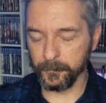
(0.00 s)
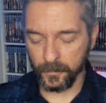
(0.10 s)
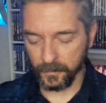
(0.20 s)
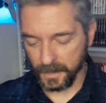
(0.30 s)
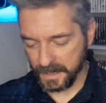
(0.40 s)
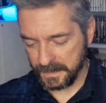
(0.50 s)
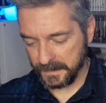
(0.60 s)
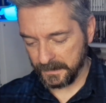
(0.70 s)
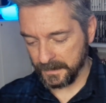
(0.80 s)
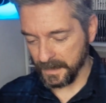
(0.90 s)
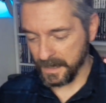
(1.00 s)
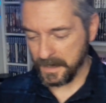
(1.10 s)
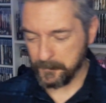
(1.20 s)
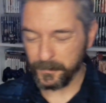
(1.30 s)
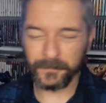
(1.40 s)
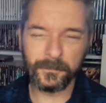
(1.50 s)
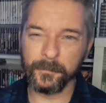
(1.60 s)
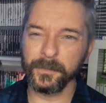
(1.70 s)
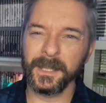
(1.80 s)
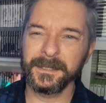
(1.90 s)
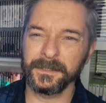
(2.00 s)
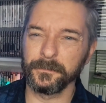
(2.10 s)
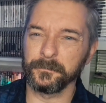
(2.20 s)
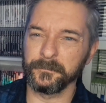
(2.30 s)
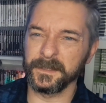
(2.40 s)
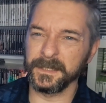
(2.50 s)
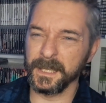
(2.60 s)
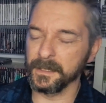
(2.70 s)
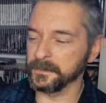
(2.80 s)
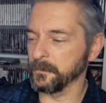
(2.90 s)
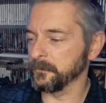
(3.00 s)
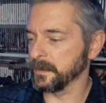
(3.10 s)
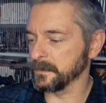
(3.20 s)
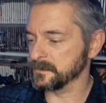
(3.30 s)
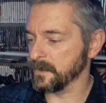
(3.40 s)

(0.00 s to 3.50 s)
more like. But I've not played enough of it yet, I don't think.